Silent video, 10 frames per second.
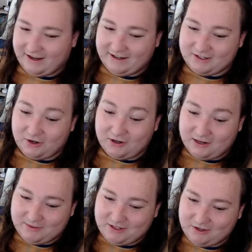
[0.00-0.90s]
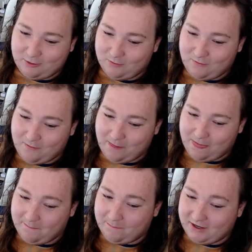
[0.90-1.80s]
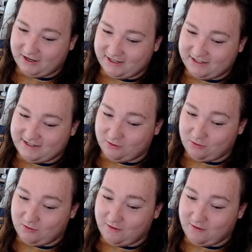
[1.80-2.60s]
it's not number 2, but it is still